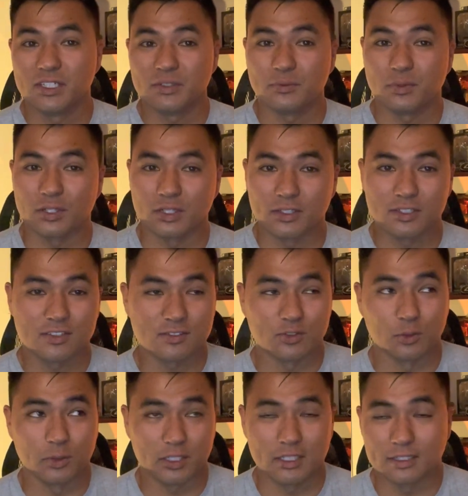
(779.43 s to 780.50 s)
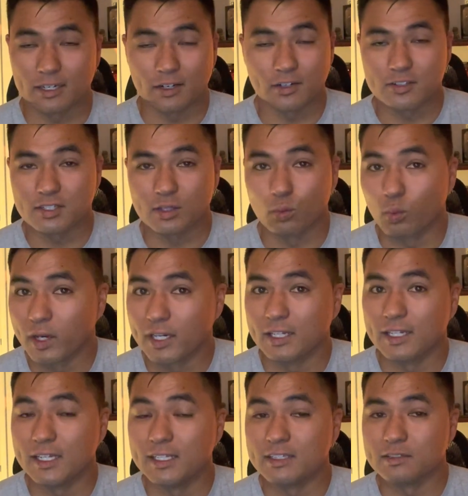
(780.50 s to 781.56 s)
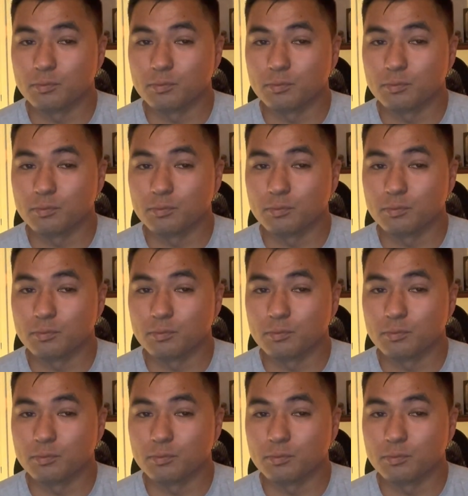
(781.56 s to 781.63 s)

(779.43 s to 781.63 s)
where no one can guarantee when it is,